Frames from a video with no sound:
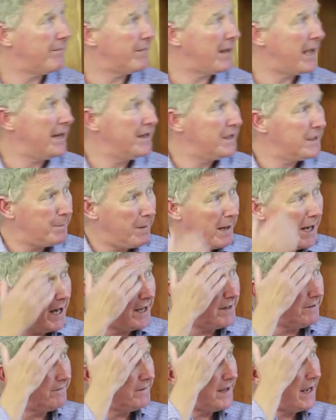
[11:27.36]
And as
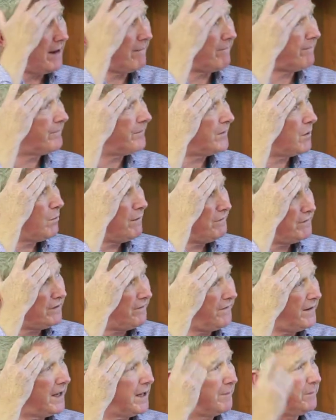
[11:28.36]
part of that, we've
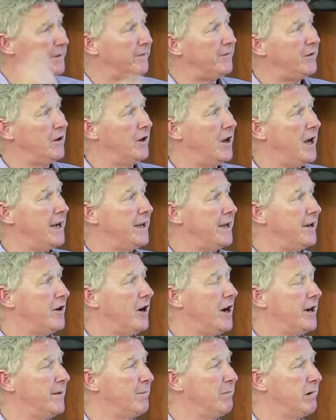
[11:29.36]
developed, if you like, a
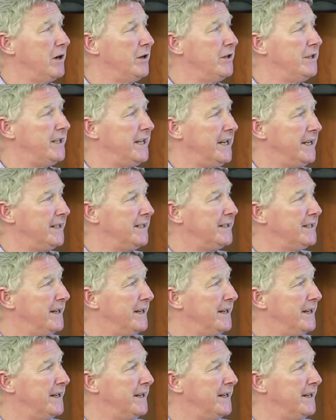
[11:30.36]
kind of process.